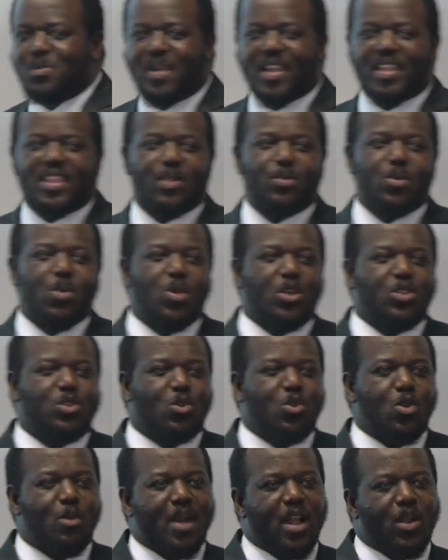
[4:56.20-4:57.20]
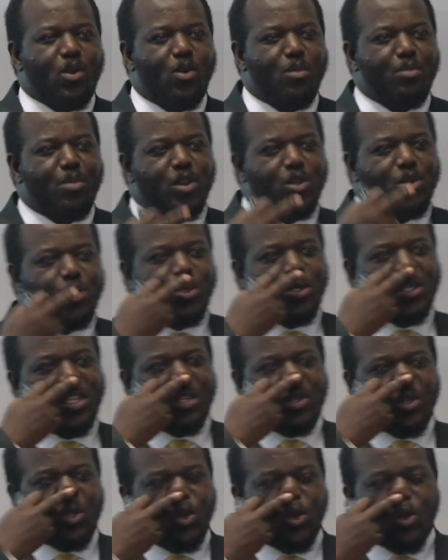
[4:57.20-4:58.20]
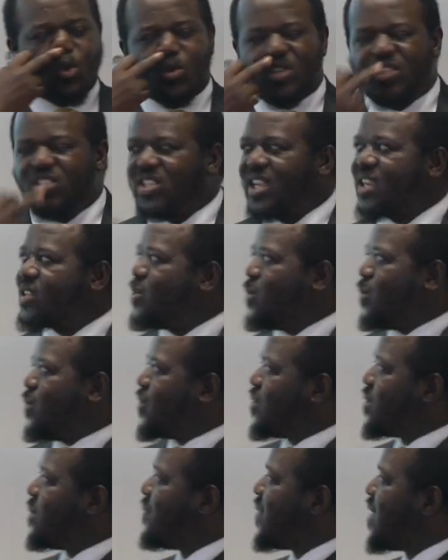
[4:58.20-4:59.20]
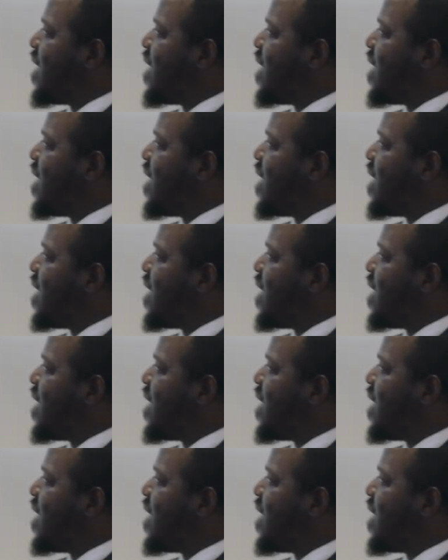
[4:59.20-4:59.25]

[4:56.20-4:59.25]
might think we want to go back home, but do you think do you know which sectors